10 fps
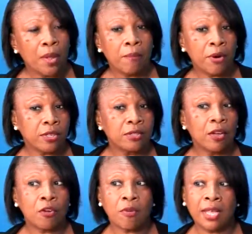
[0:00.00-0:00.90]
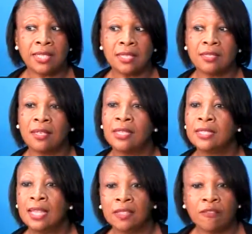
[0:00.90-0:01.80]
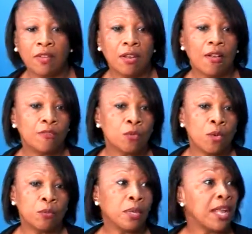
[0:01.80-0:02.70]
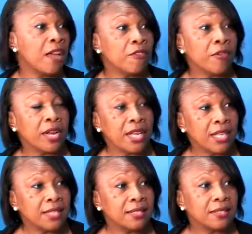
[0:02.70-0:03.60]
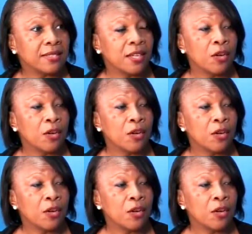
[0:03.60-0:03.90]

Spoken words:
personal crisis, death of a loved one, whatever it is,